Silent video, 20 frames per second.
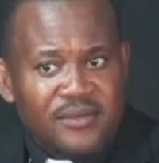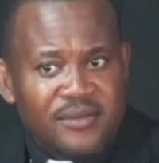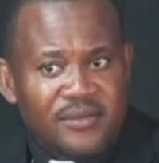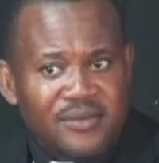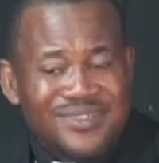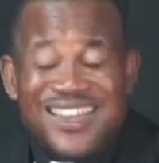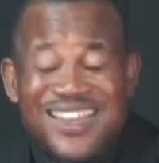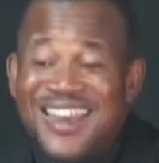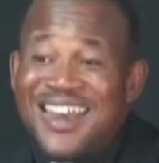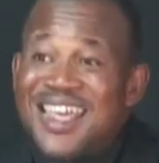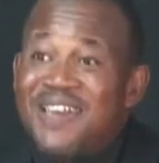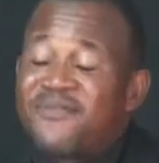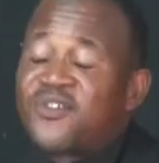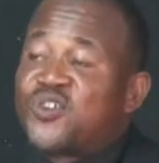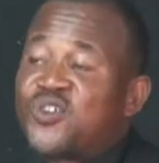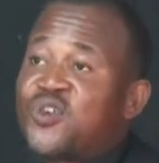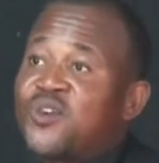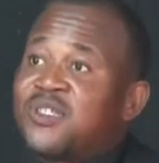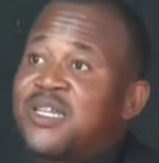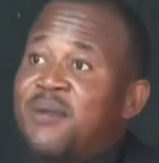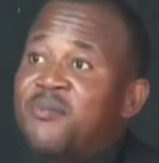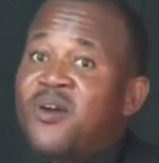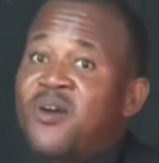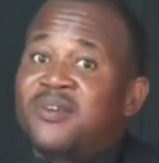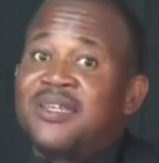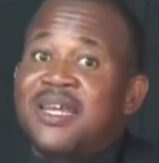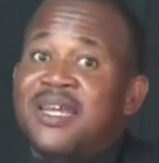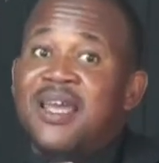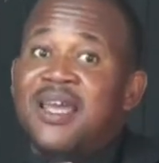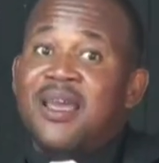They left church about,
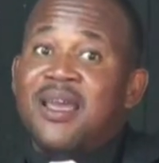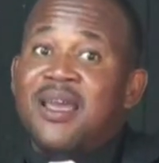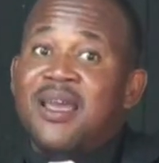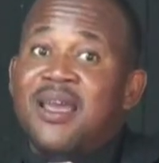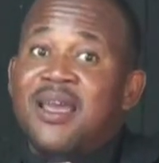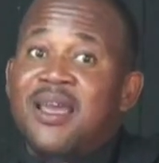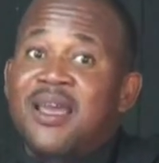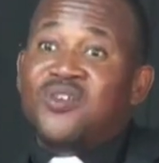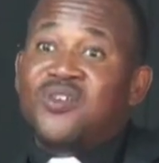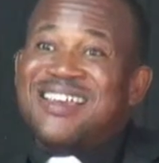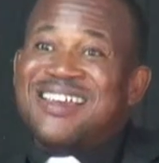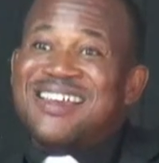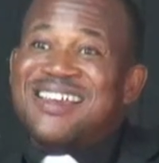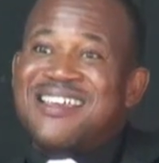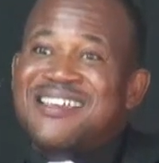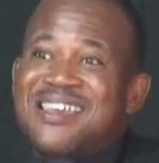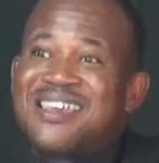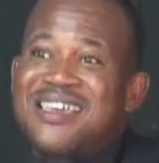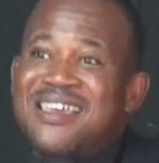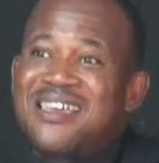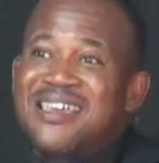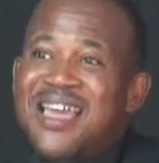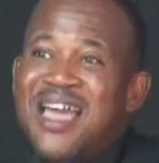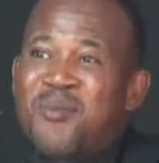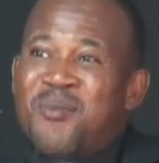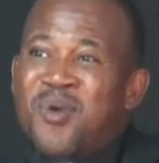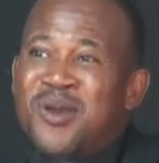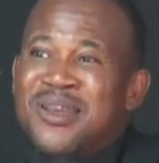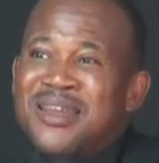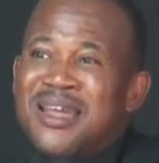uh, about let's say,
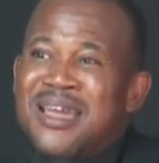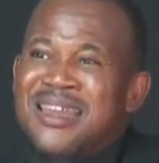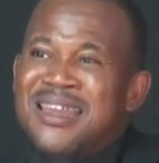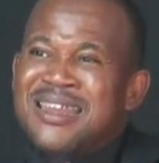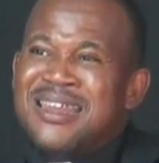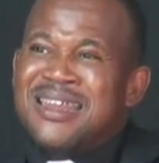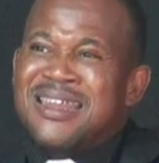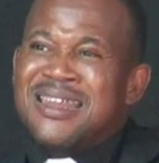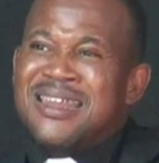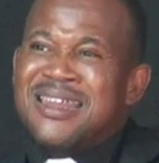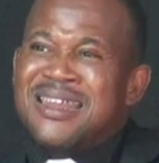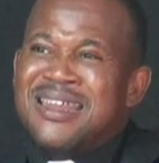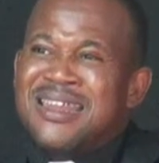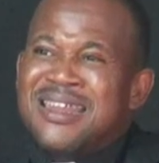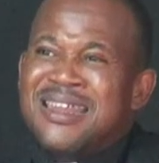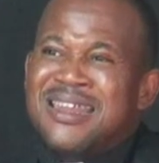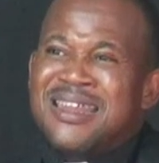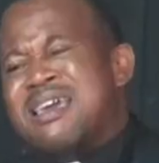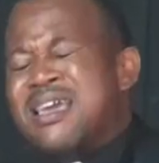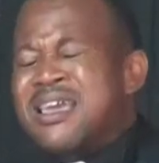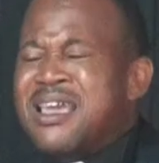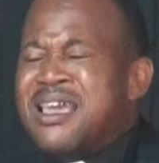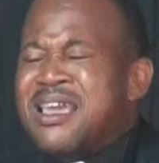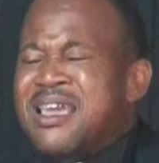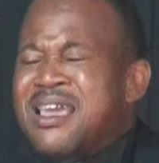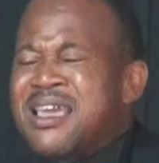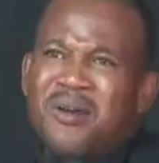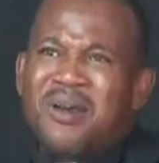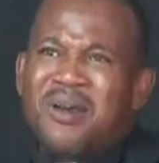about, let's say, about